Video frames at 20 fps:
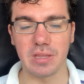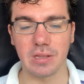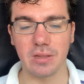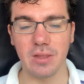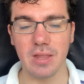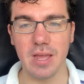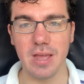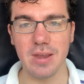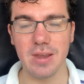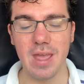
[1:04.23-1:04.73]

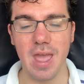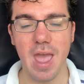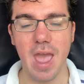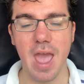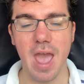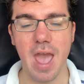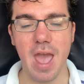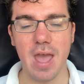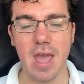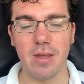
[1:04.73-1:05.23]
clan
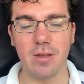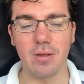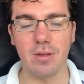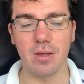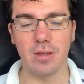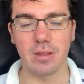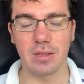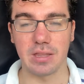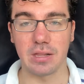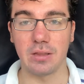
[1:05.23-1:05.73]

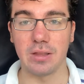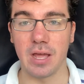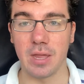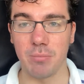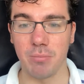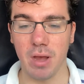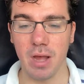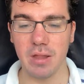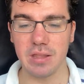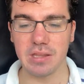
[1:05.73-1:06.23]

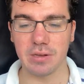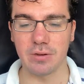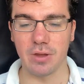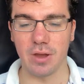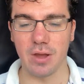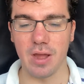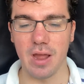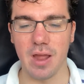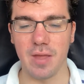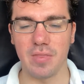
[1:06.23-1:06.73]

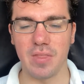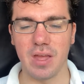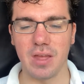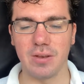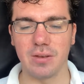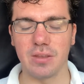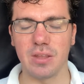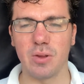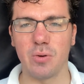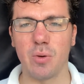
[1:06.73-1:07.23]
Bosna, and
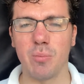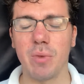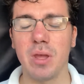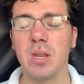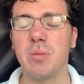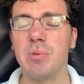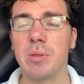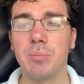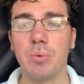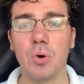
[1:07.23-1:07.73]
then there were many
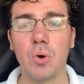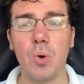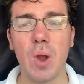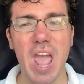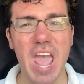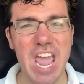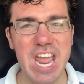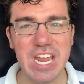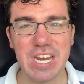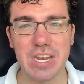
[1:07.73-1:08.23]
people who
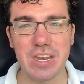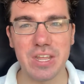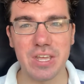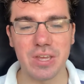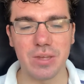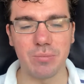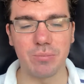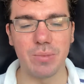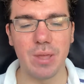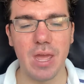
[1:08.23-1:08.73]
hated
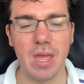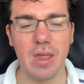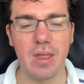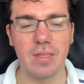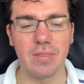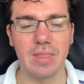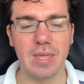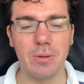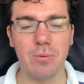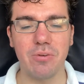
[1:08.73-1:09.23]
him.
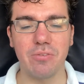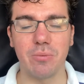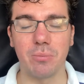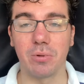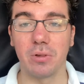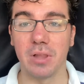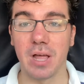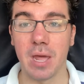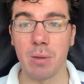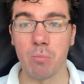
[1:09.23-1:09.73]
They were from
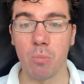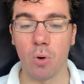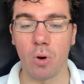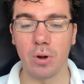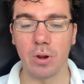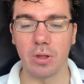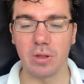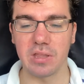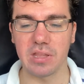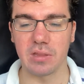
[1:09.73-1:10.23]
Clan
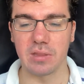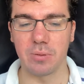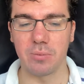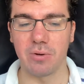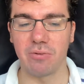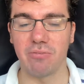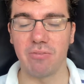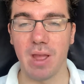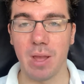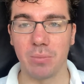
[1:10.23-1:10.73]
Morna, so they were
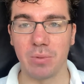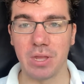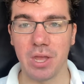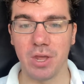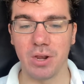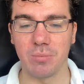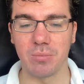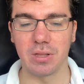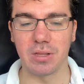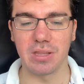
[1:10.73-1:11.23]
family
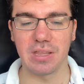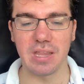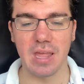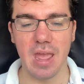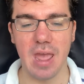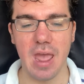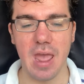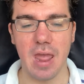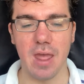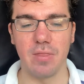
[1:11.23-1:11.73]
enemies,
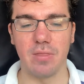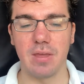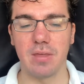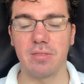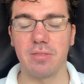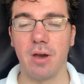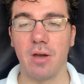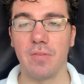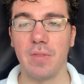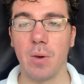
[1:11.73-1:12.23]
and they
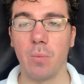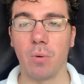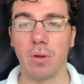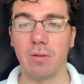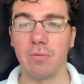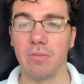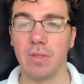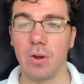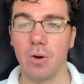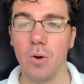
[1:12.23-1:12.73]
thought that one
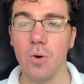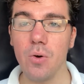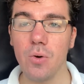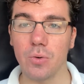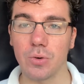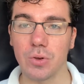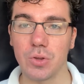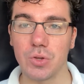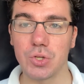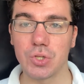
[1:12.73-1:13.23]
of their
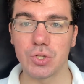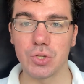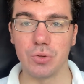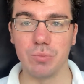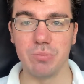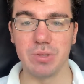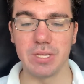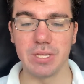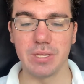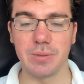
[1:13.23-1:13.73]
own should
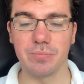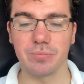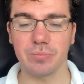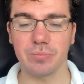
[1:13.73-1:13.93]
be